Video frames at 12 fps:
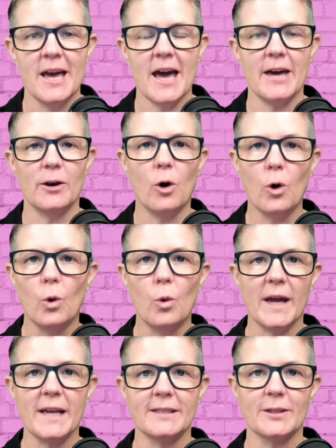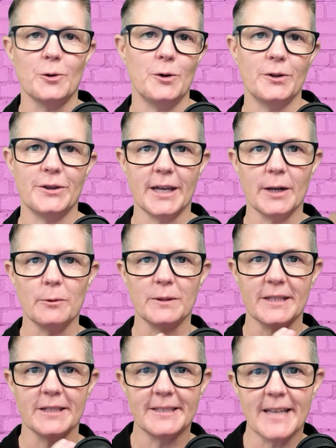and always thought that it was
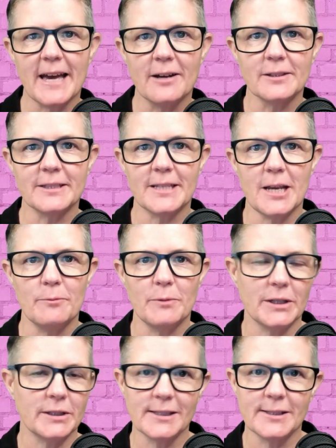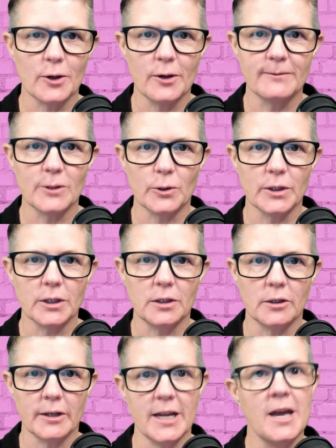the sales team that deserved all the
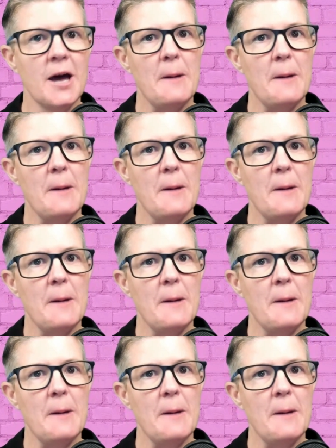glory,